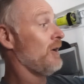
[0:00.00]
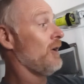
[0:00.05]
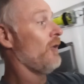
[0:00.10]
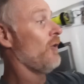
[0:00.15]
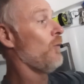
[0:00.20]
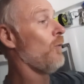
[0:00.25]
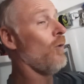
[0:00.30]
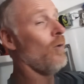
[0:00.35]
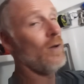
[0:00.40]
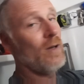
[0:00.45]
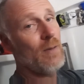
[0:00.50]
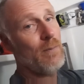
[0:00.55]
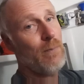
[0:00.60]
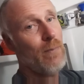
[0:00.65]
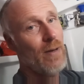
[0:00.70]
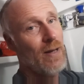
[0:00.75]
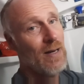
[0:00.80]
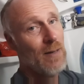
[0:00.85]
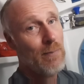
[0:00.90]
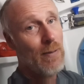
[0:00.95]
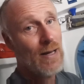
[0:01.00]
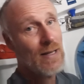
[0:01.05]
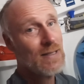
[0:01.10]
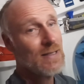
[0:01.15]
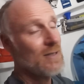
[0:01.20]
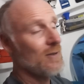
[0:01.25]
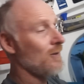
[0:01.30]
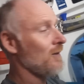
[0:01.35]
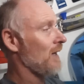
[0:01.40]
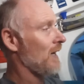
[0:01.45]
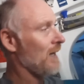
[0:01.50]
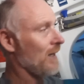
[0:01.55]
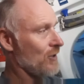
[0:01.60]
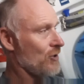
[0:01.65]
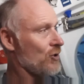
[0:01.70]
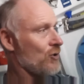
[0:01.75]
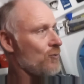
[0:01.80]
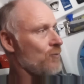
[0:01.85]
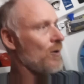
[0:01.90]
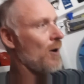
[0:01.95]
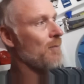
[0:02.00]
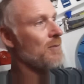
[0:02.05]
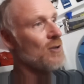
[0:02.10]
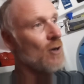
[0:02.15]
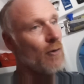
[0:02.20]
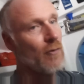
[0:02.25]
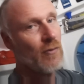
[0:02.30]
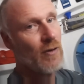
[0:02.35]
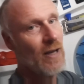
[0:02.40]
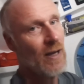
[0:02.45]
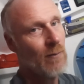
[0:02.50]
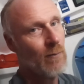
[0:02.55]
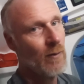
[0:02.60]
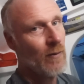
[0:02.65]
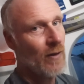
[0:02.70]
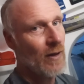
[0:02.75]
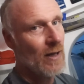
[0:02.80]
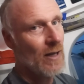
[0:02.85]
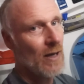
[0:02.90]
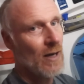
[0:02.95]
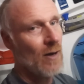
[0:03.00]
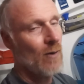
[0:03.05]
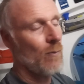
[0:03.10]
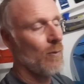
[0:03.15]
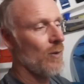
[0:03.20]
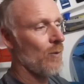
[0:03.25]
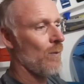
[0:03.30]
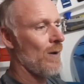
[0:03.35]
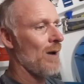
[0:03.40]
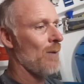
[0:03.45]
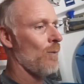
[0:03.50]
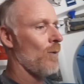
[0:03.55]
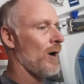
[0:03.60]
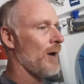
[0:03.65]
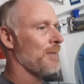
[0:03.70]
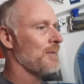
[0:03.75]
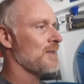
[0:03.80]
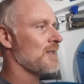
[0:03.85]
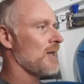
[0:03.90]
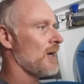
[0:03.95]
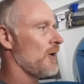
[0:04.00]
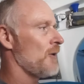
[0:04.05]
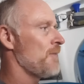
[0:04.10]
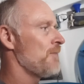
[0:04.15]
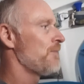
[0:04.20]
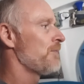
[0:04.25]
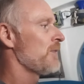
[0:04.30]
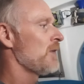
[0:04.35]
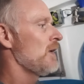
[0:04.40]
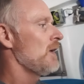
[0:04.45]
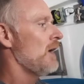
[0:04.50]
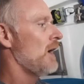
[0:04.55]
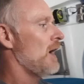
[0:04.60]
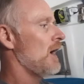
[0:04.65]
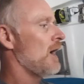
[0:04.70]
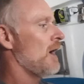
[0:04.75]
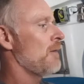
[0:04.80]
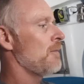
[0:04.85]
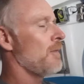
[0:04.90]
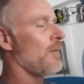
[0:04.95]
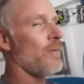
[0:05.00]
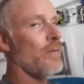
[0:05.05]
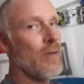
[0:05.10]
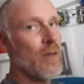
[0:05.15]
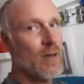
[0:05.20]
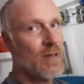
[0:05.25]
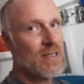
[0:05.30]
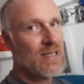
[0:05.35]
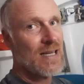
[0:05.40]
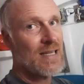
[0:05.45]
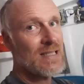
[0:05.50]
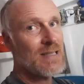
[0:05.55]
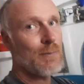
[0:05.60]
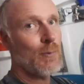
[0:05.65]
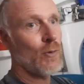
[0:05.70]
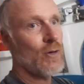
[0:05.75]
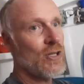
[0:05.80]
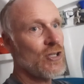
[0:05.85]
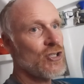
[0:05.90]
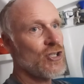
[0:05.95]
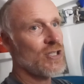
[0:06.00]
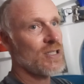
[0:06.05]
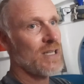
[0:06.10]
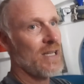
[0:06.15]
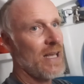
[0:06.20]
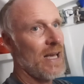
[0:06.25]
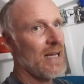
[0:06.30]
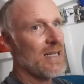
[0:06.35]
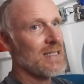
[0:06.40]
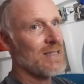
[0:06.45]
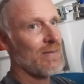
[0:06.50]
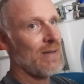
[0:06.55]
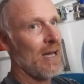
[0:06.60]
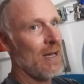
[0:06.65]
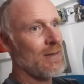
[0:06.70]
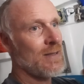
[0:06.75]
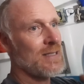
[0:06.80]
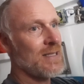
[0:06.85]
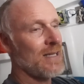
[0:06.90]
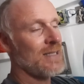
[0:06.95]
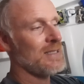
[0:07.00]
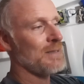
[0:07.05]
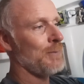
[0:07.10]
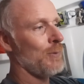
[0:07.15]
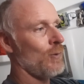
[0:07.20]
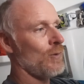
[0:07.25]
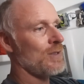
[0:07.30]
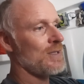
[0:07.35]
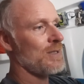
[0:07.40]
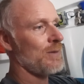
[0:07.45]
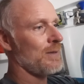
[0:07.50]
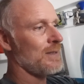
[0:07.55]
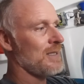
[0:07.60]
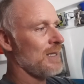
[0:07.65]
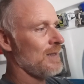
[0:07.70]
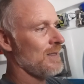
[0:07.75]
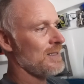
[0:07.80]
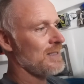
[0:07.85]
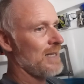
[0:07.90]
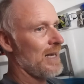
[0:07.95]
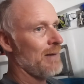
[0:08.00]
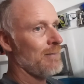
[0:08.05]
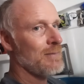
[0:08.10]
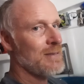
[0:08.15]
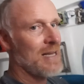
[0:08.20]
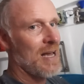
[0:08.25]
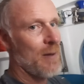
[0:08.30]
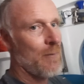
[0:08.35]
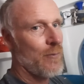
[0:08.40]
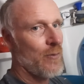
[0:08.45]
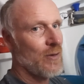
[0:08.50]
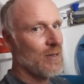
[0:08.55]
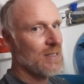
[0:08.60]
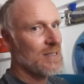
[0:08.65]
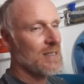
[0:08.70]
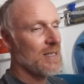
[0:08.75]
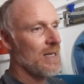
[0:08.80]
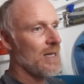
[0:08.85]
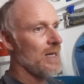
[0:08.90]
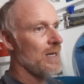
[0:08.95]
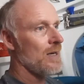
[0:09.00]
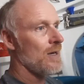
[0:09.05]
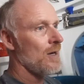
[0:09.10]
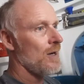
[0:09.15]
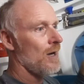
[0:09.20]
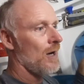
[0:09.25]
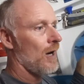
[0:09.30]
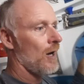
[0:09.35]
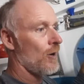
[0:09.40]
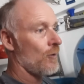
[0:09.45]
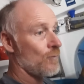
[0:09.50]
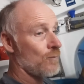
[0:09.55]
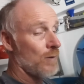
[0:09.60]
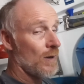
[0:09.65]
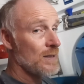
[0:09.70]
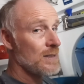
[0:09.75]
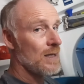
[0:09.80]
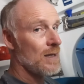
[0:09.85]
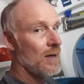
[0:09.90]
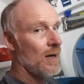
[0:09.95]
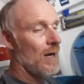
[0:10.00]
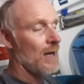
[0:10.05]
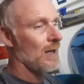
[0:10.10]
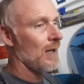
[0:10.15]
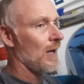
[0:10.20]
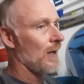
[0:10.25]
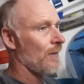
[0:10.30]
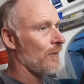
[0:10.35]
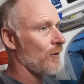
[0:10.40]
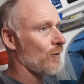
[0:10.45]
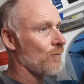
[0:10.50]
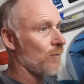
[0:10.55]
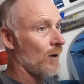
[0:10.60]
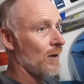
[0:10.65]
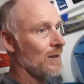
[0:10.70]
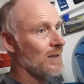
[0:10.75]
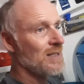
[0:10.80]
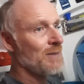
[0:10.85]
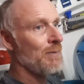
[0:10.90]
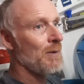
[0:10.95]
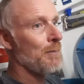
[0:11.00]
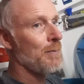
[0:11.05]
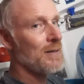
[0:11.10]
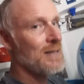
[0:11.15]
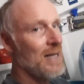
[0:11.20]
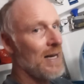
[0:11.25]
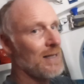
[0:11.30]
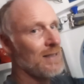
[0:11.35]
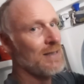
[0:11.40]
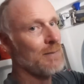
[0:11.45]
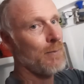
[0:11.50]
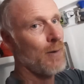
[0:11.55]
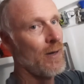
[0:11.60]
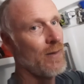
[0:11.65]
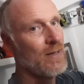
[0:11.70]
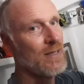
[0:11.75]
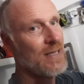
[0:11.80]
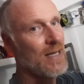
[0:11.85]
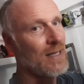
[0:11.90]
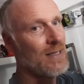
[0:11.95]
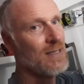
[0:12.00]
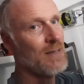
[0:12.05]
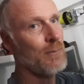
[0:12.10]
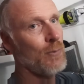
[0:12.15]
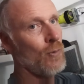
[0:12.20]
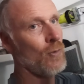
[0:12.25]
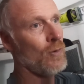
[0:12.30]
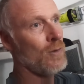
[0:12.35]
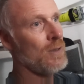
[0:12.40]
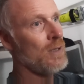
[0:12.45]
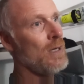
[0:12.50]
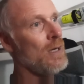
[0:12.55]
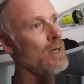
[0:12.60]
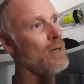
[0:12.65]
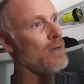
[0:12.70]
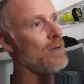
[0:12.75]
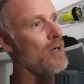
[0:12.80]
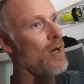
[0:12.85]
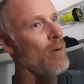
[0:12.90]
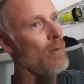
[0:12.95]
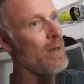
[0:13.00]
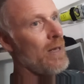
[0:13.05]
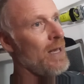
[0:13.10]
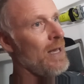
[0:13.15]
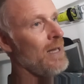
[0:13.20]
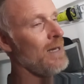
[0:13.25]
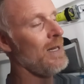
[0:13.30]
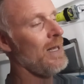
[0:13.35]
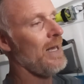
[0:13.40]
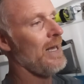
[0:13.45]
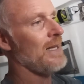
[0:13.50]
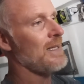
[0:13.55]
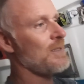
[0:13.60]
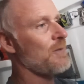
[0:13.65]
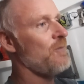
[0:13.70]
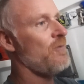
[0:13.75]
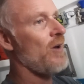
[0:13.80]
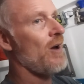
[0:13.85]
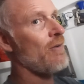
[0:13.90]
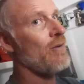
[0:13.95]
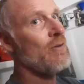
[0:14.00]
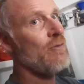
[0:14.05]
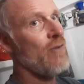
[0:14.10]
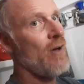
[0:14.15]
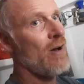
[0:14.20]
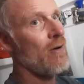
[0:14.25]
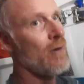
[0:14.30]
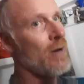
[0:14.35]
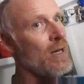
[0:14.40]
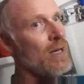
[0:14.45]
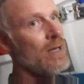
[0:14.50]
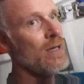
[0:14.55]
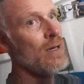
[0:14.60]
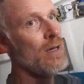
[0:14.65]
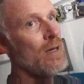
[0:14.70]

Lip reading: on the wall in a pencil, and it just rubs off again with a wet wipe. So the centerboard is just a case of getting the centerboard so it's at the same depth as the rudder. I like the rudder to be protected by the centerboard going in. It's very, very